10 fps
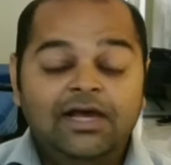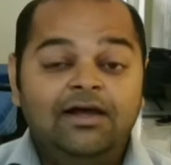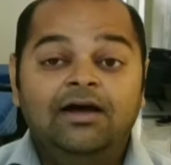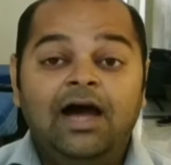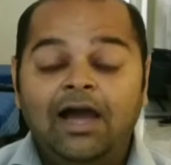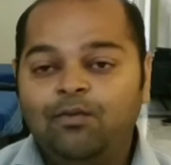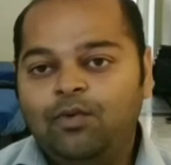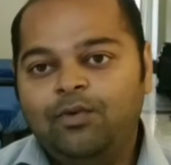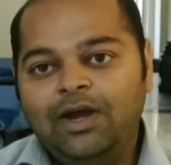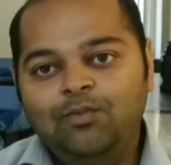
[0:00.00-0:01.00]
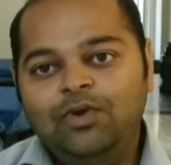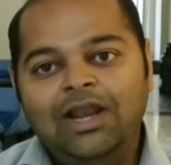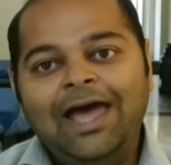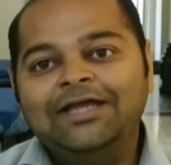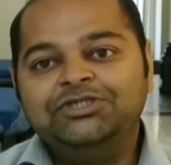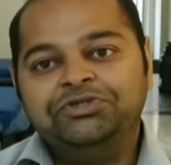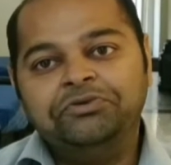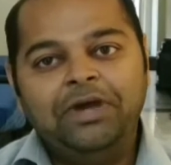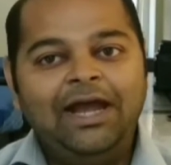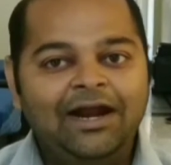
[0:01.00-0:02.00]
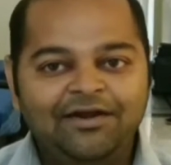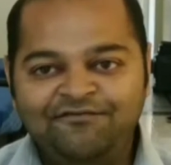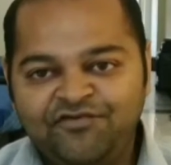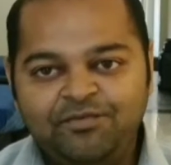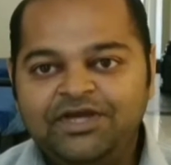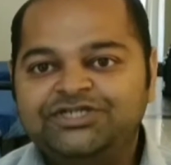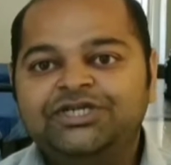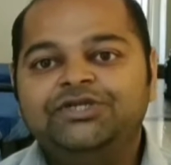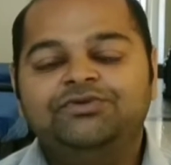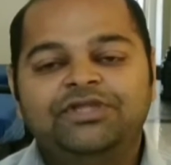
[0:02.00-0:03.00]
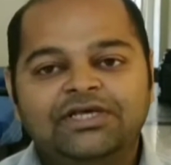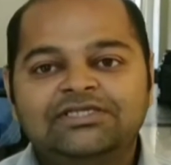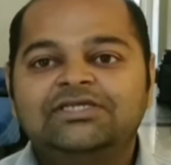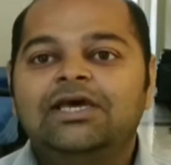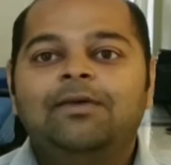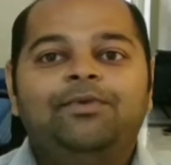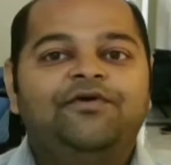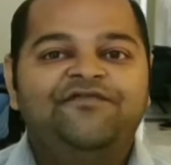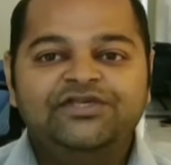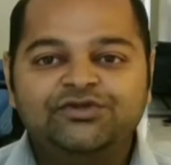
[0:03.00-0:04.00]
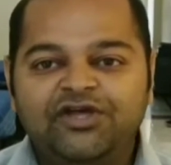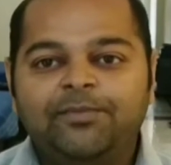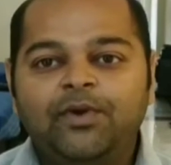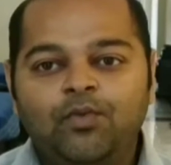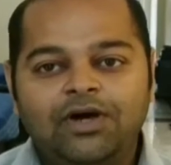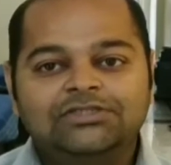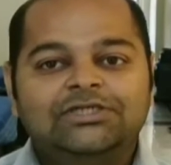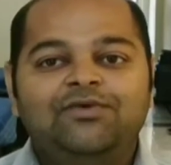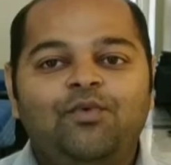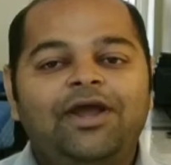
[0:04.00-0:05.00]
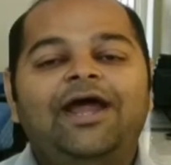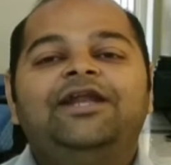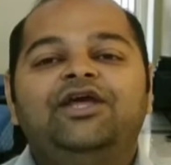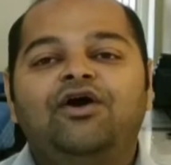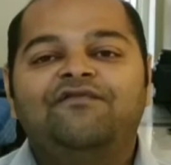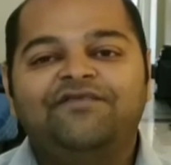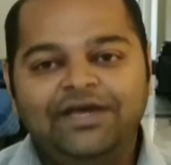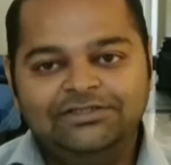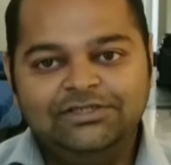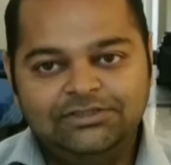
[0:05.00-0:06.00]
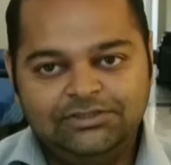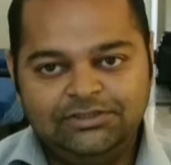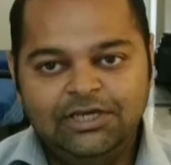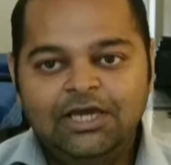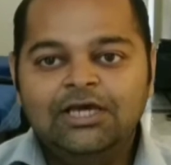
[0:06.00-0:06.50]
I would like to add information to this. So physiotherapy works in a variety of cases.